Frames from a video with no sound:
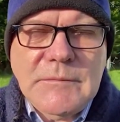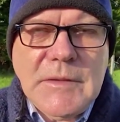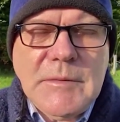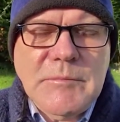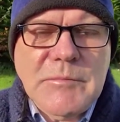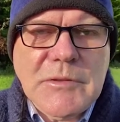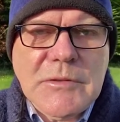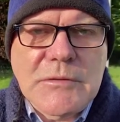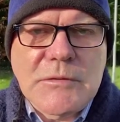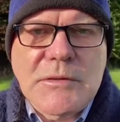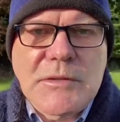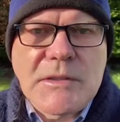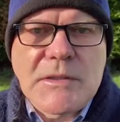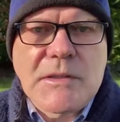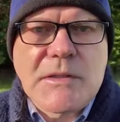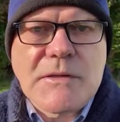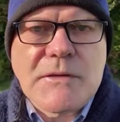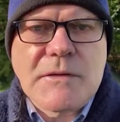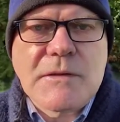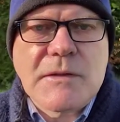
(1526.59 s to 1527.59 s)
I'm recording
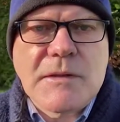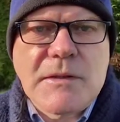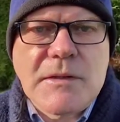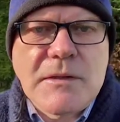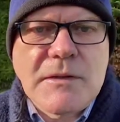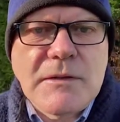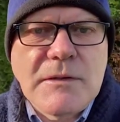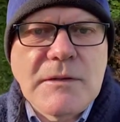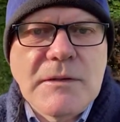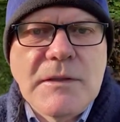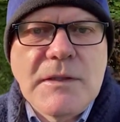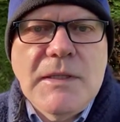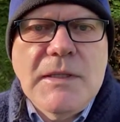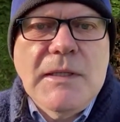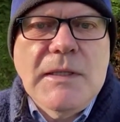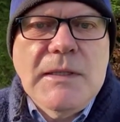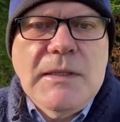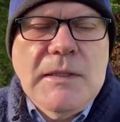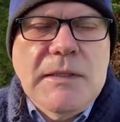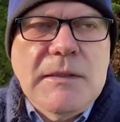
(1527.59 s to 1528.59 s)
this in the garden,
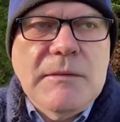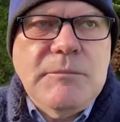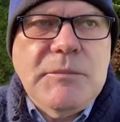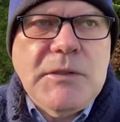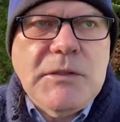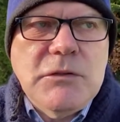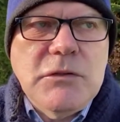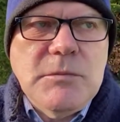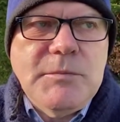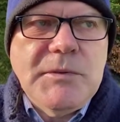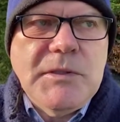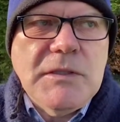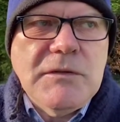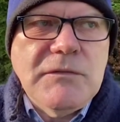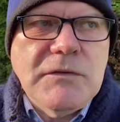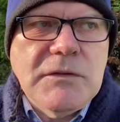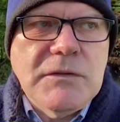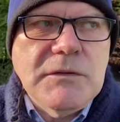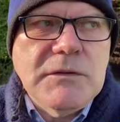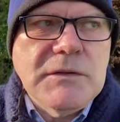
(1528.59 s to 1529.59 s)
but I hope you have
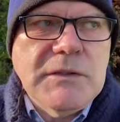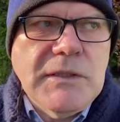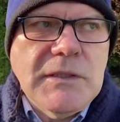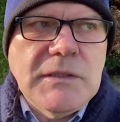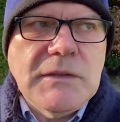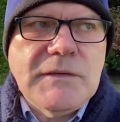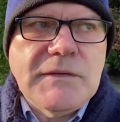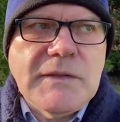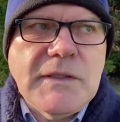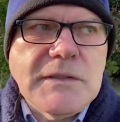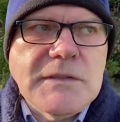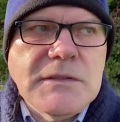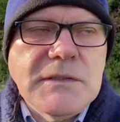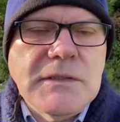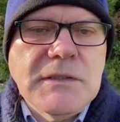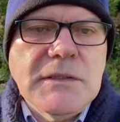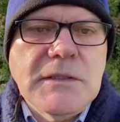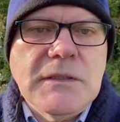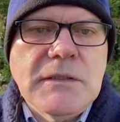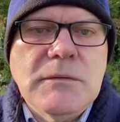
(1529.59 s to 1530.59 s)
a good day on
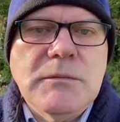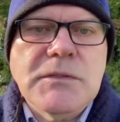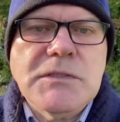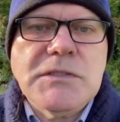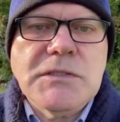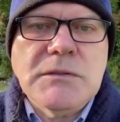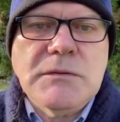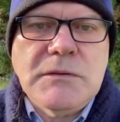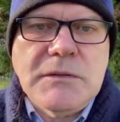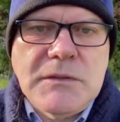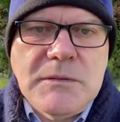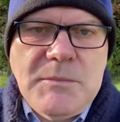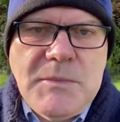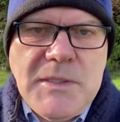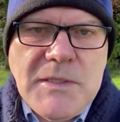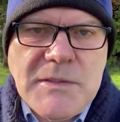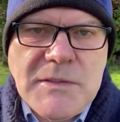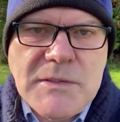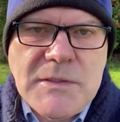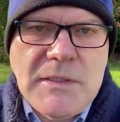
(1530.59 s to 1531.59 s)
Saturday, and I wish you all the
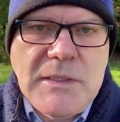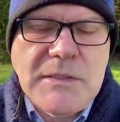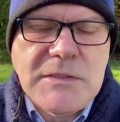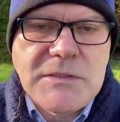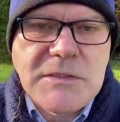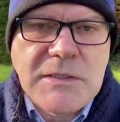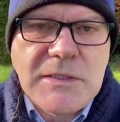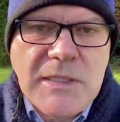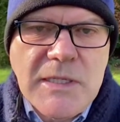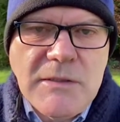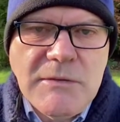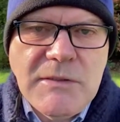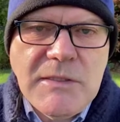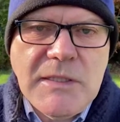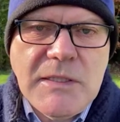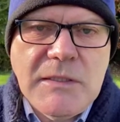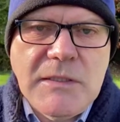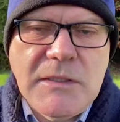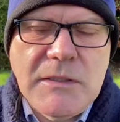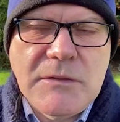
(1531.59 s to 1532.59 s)
best. And to Gary
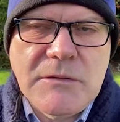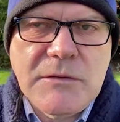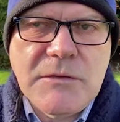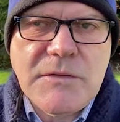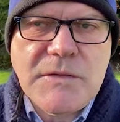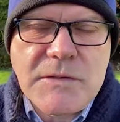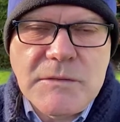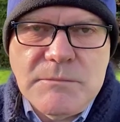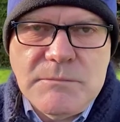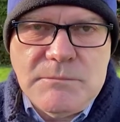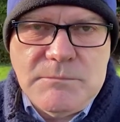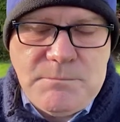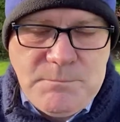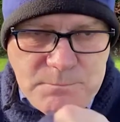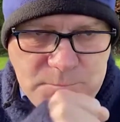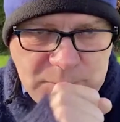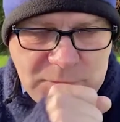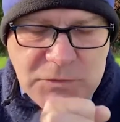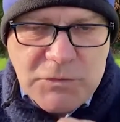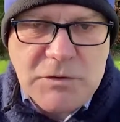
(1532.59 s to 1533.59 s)
and the others,
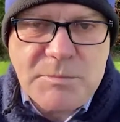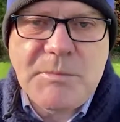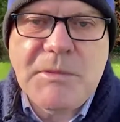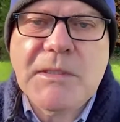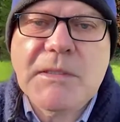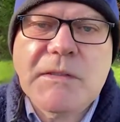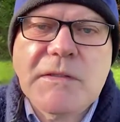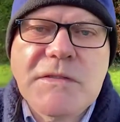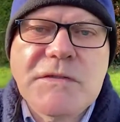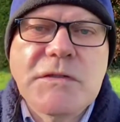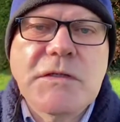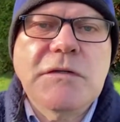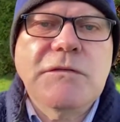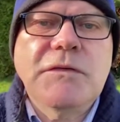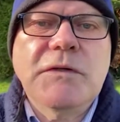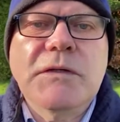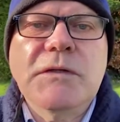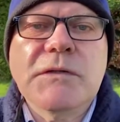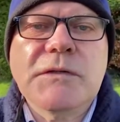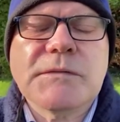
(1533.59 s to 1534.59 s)
excuse me, and Street
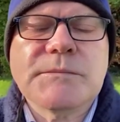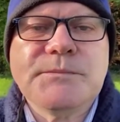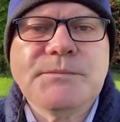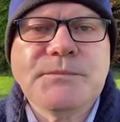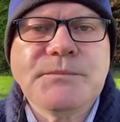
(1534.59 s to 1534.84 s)
Feeders,